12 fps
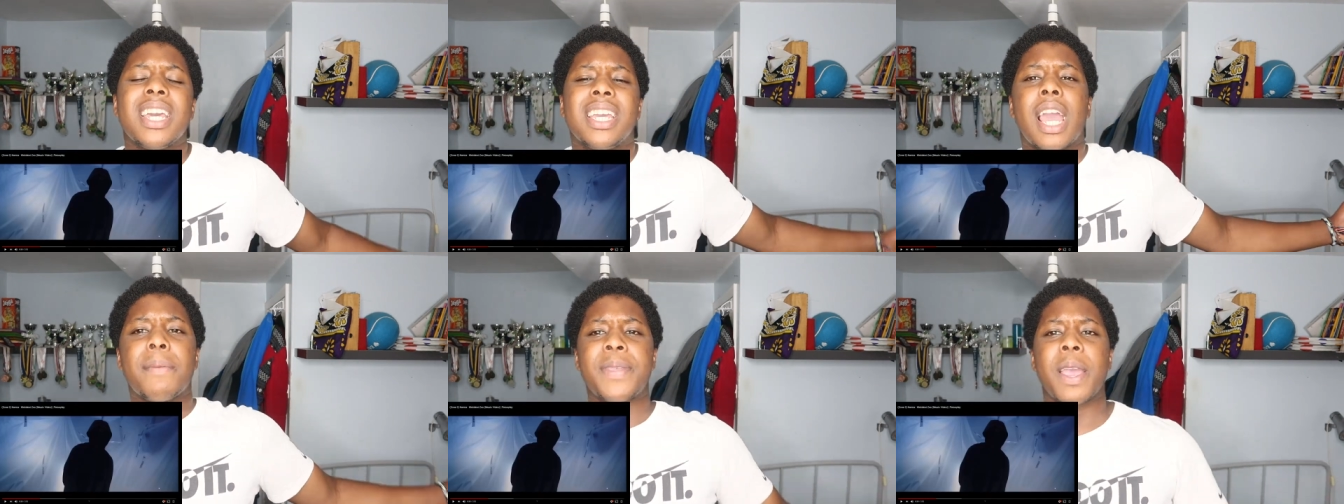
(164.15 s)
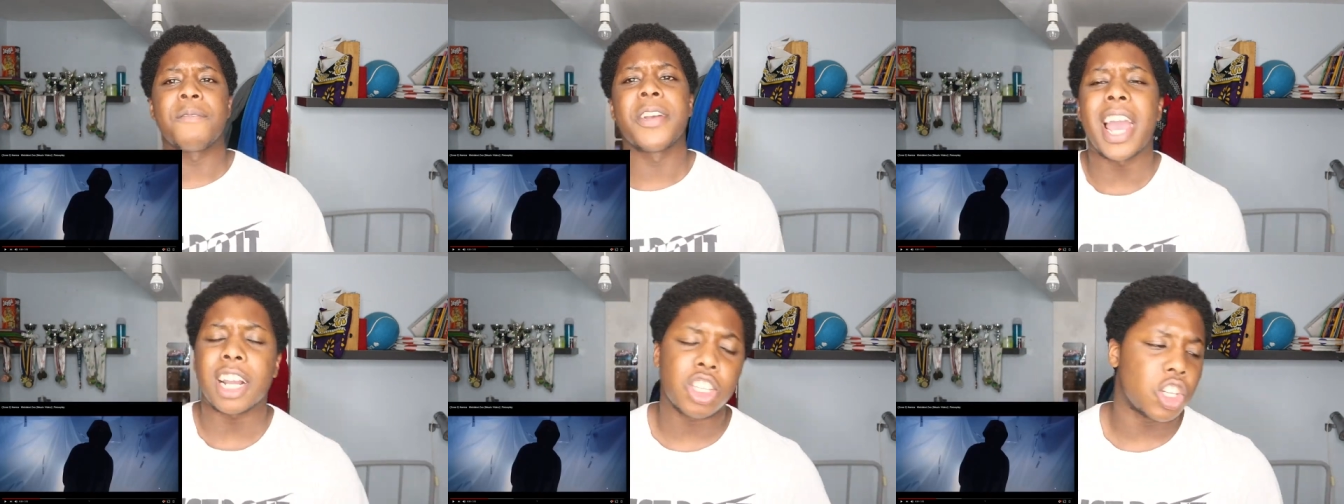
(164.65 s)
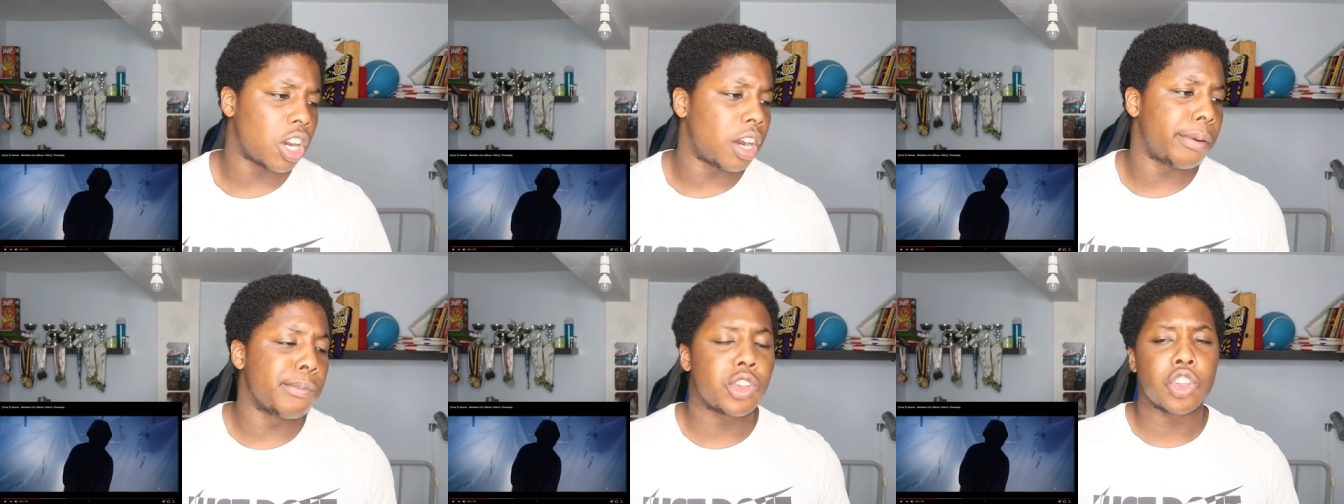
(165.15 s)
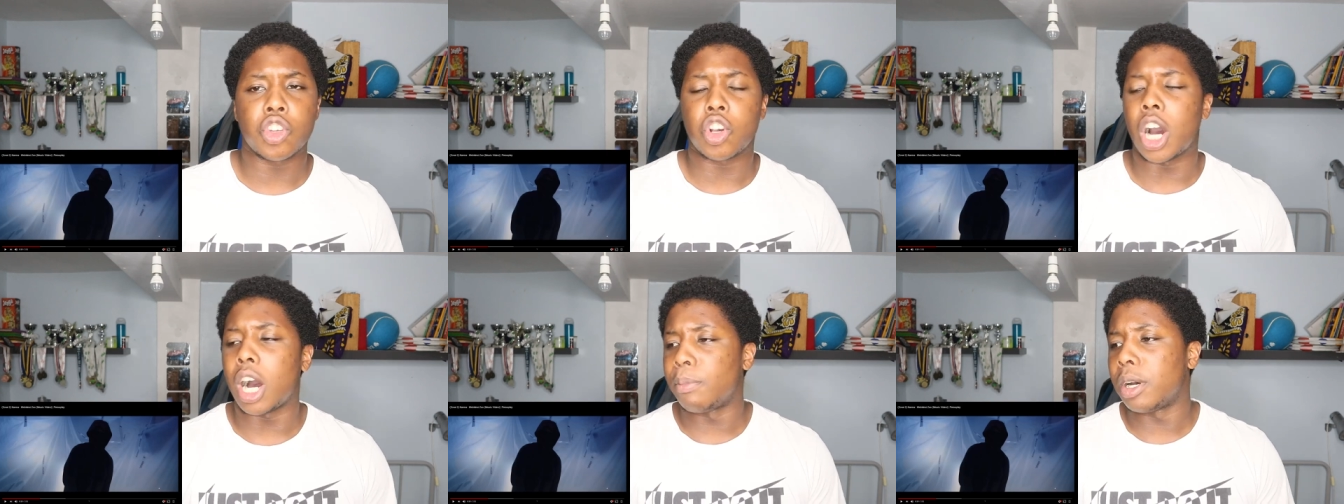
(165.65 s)
He kept saying react to um
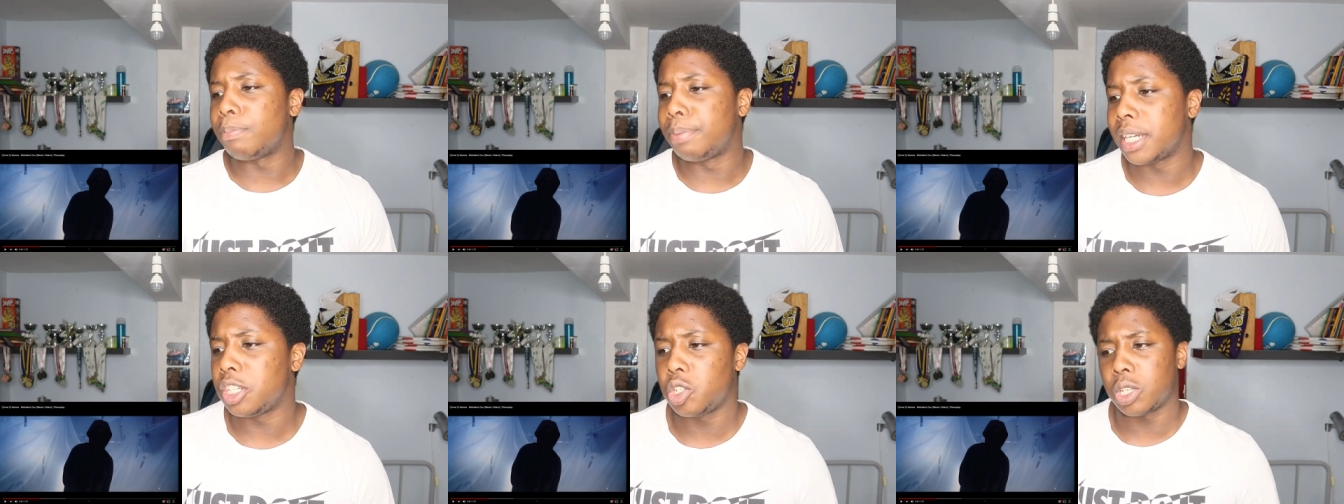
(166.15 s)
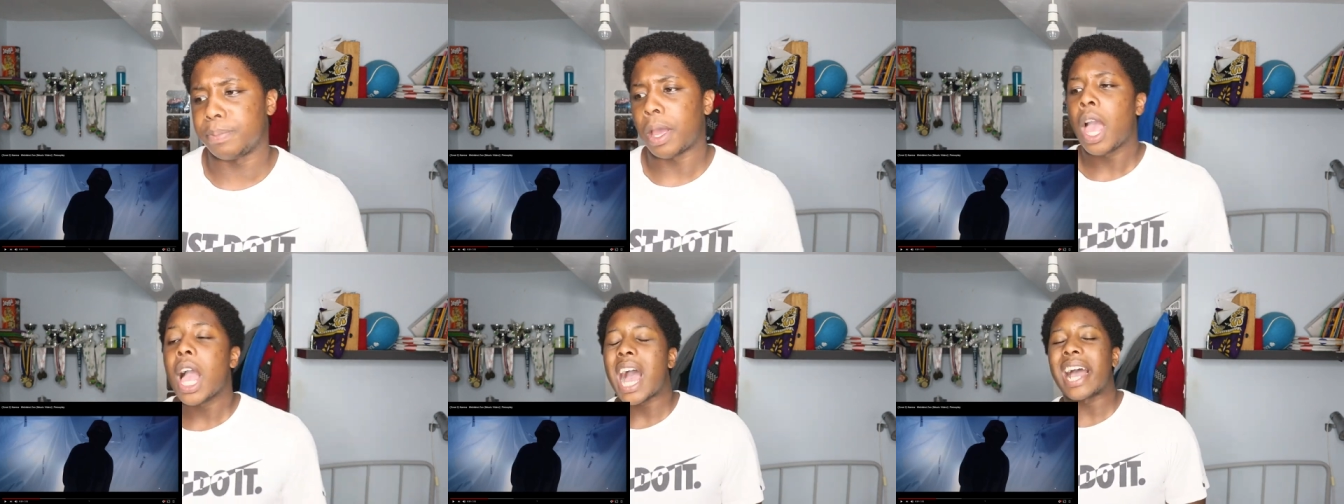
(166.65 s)
Karma Big Drip.